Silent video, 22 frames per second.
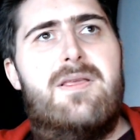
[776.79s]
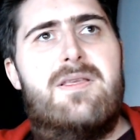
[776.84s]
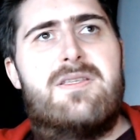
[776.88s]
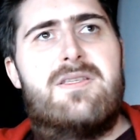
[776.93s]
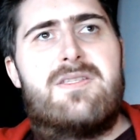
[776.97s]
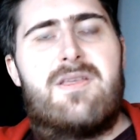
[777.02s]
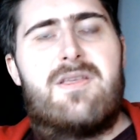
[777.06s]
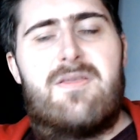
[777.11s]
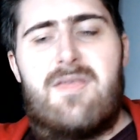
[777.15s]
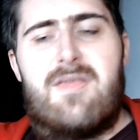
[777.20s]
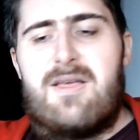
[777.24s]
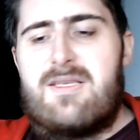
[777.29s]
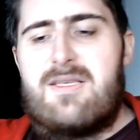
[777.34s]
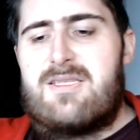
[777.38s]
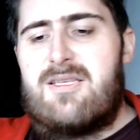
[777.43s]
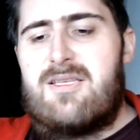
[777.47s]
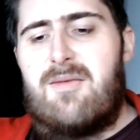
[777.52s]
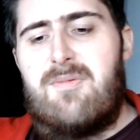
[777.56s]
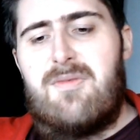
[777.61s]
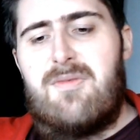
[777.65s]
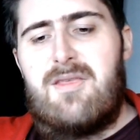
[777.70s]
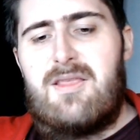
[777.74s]
So that's
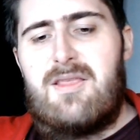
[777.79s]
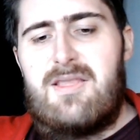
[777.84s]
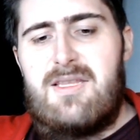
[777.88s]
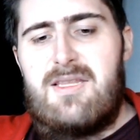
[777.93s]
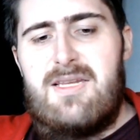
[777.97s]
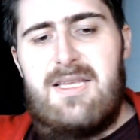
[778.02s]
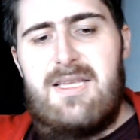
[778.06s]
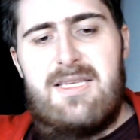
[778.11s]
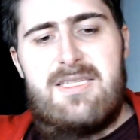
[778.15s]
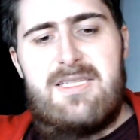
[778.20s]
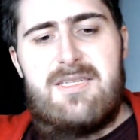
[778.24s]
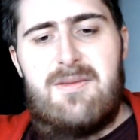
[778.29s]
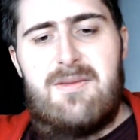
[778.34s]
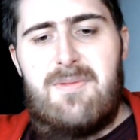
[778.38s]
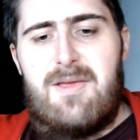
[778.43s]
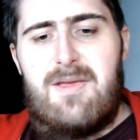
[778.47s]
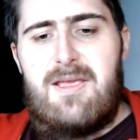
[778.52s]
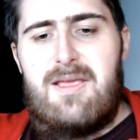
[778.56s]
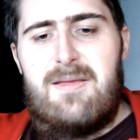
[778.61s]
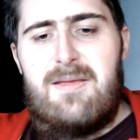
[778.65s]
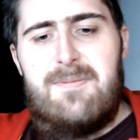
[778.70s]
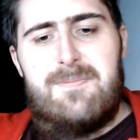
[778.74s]
something that needs to be